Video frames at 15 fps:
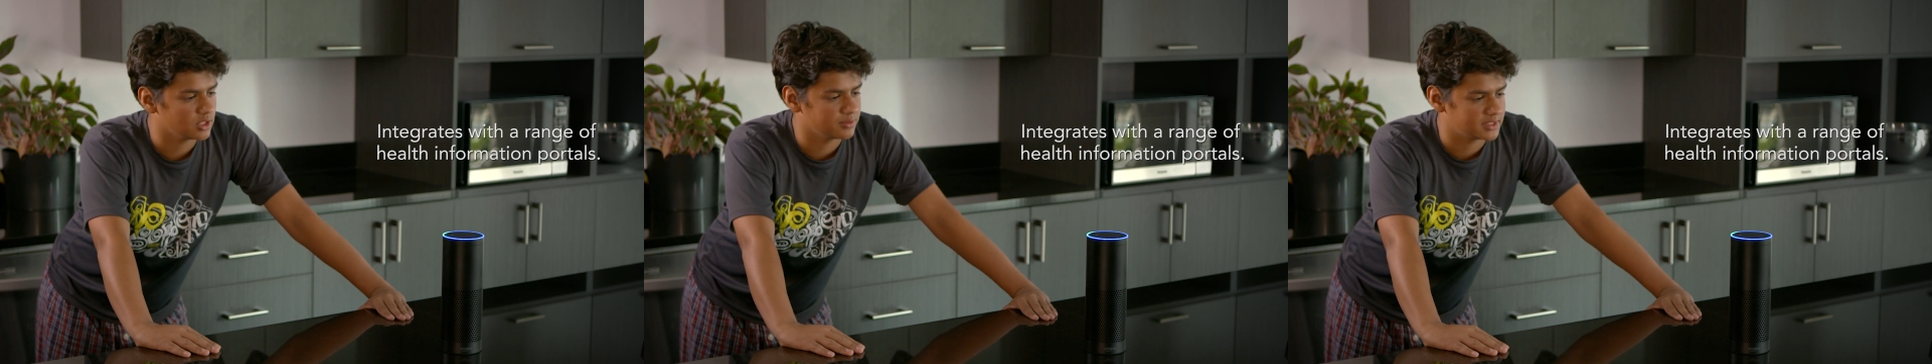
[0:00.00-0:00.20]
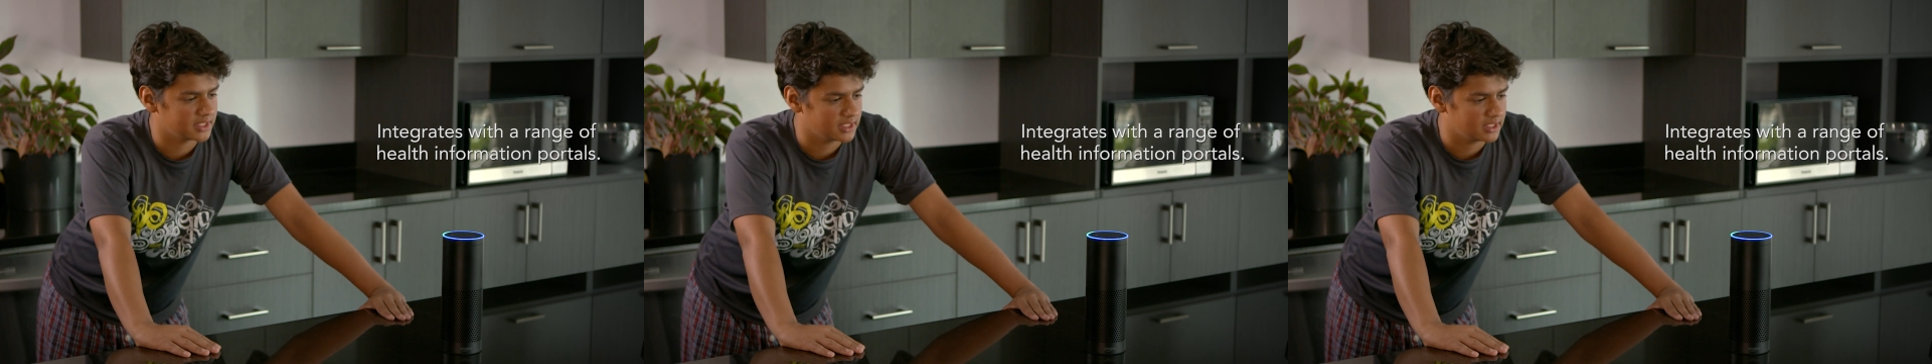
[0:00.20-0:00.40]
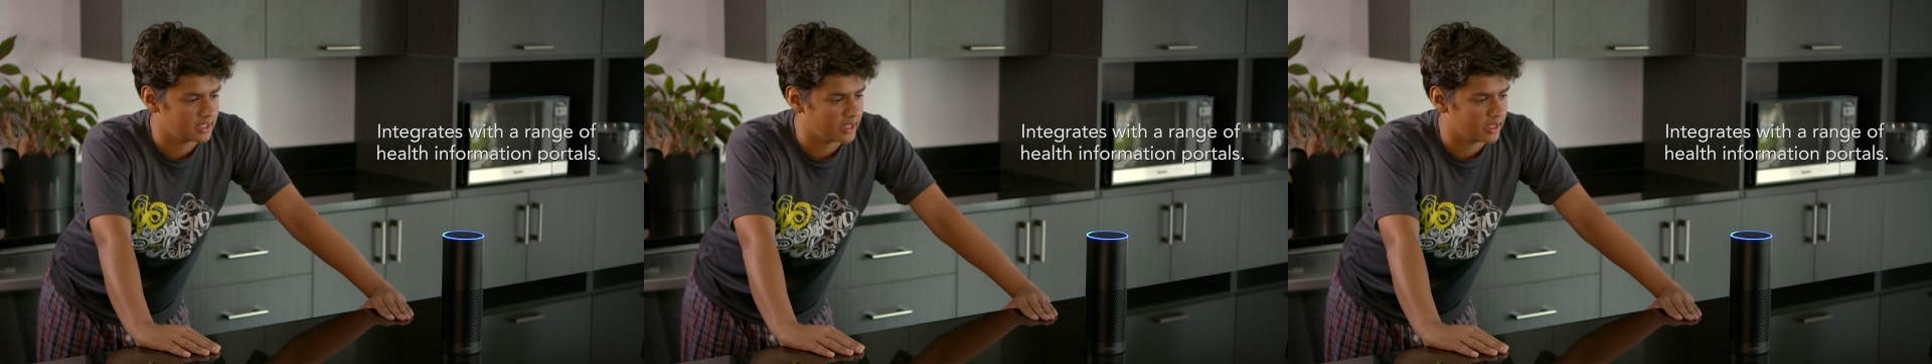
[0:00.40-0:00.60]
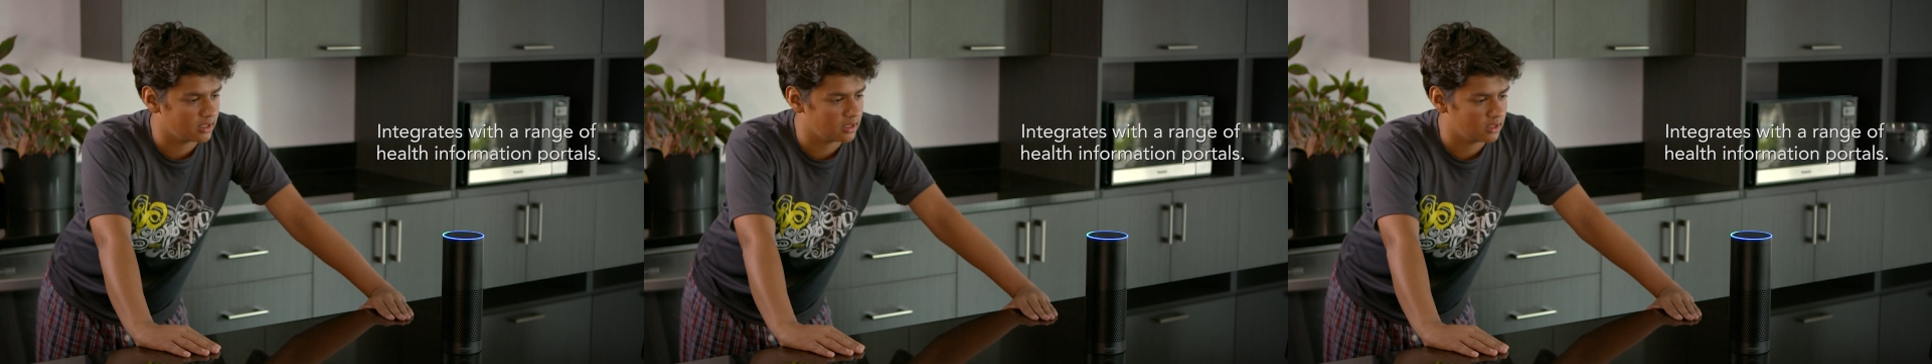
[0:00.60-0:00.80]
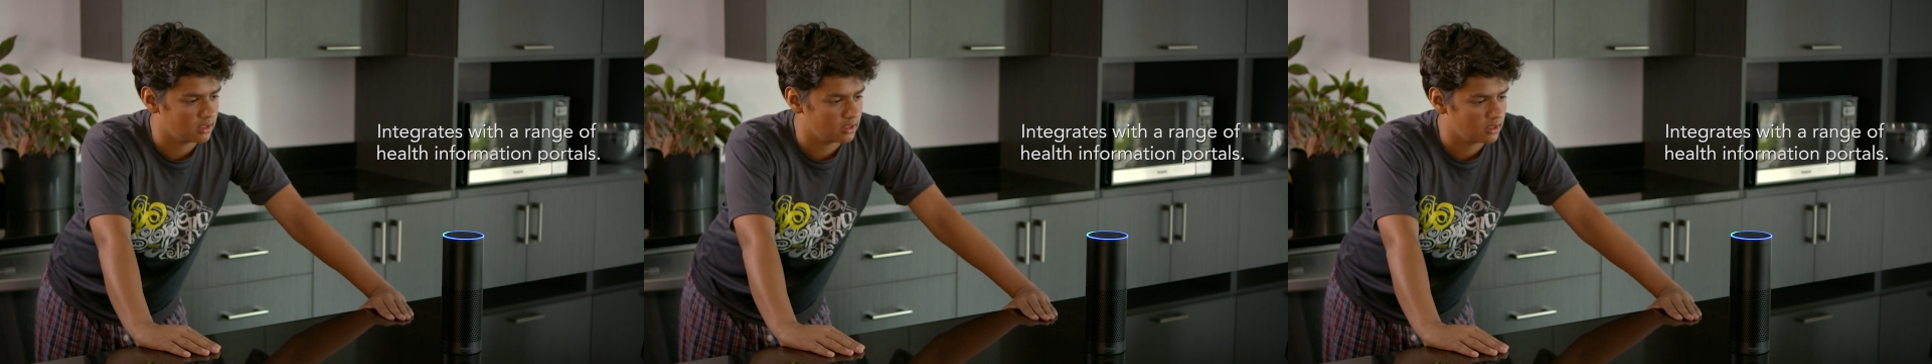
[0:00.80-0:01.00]
I'm sick today.
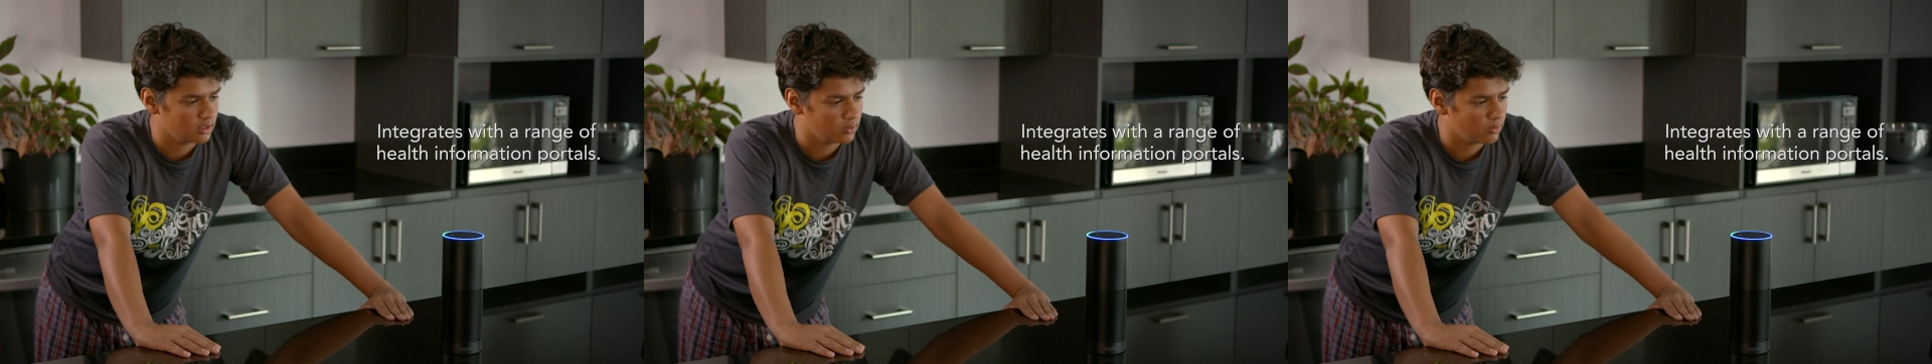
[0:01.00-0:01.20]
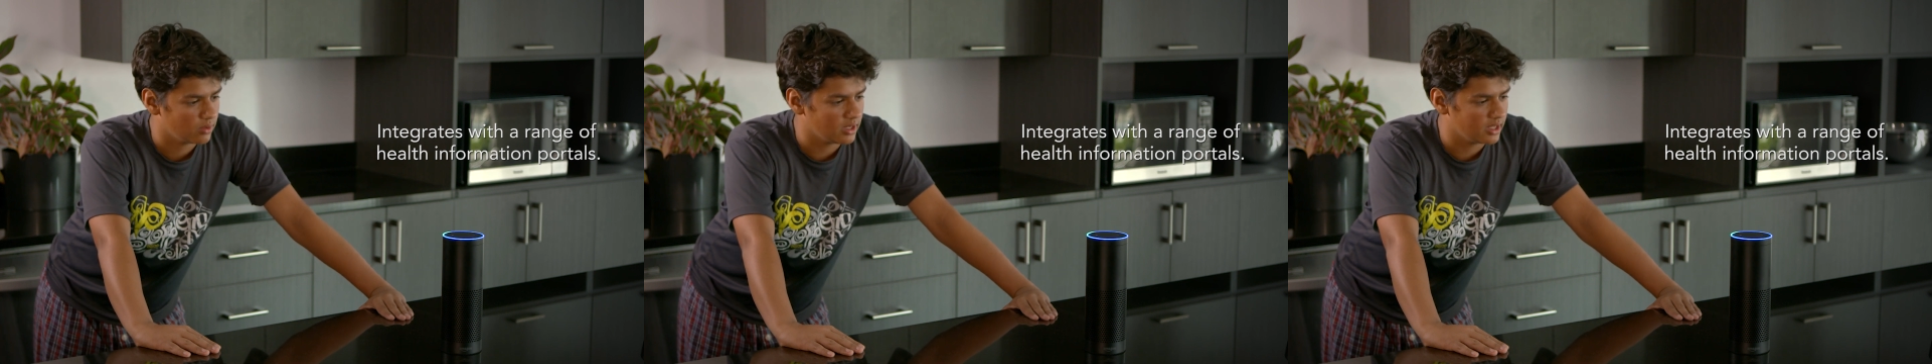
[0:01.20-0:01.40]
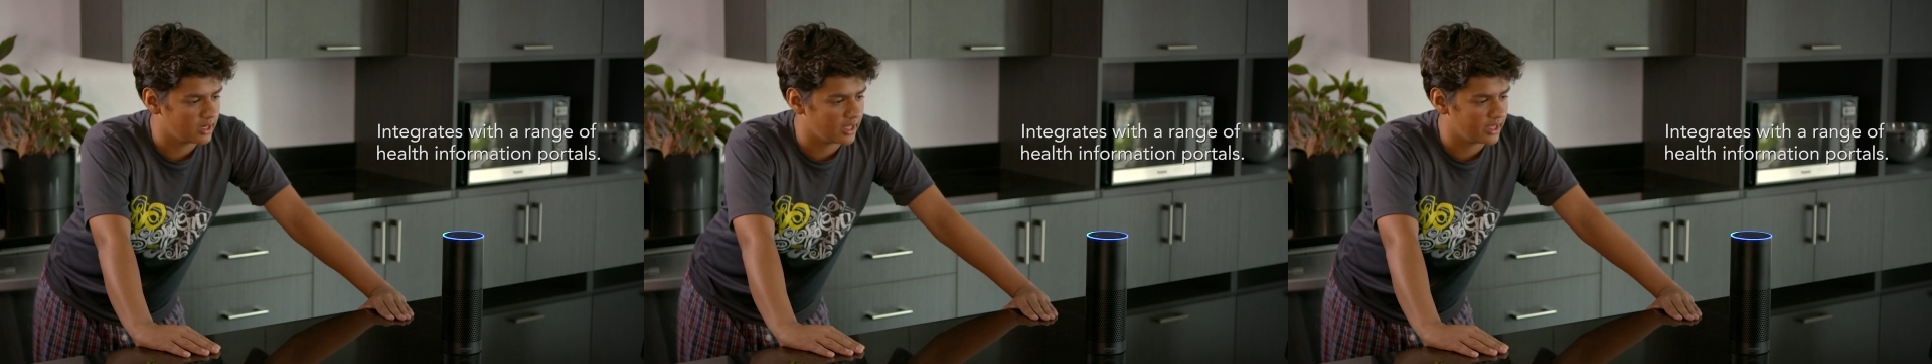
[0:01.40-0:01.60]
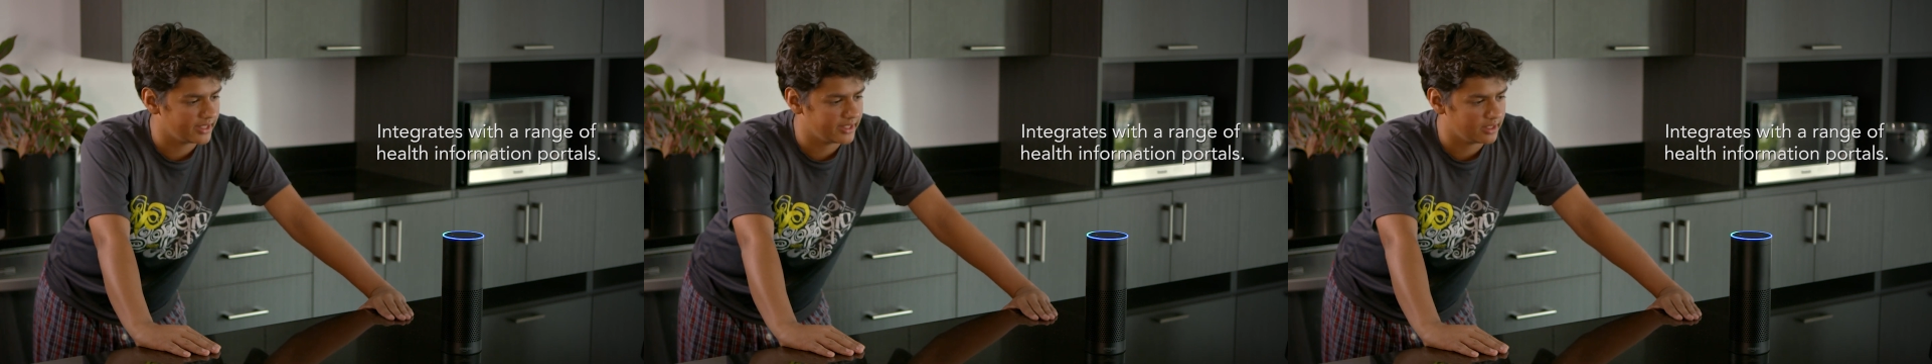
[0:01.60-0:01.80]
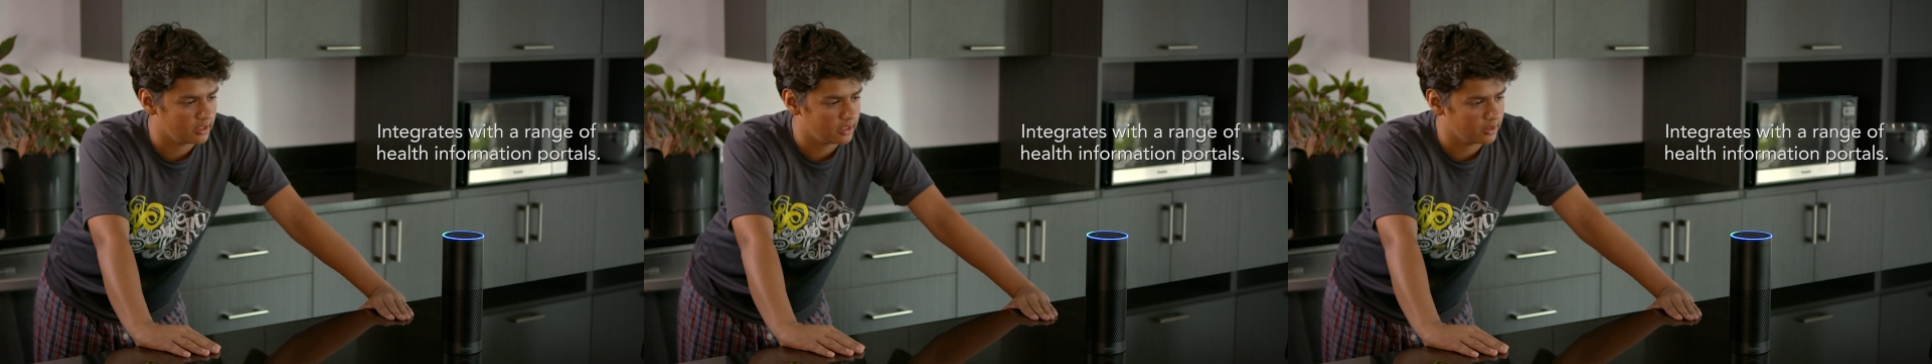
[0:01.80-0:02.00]
What can I
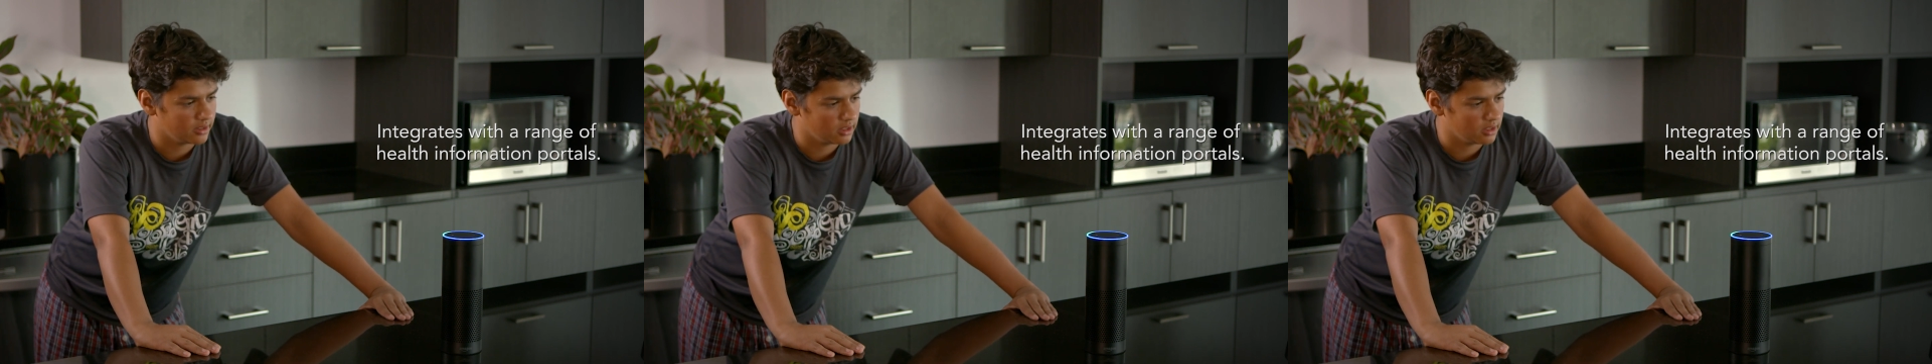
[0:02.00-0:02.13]
eat?